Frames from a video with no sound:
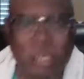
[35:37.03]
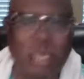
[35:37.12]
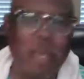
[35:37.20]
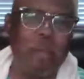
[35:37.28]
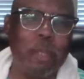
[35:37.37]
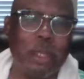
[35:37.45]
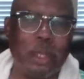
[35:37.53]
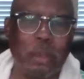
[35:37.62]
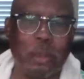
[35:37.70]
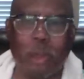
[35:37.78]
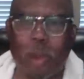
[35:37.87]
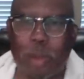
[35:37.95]
give me some
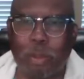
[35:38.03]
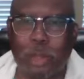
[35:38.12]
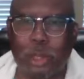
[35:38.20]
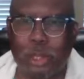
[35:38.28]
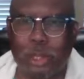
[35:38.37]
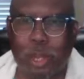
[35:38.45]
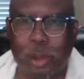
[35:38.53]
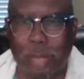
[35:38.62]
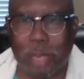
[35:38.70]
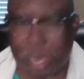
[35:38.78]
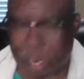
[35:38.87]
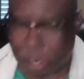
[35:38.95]
scriptures on
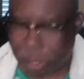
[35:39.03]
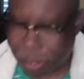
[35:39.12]
that.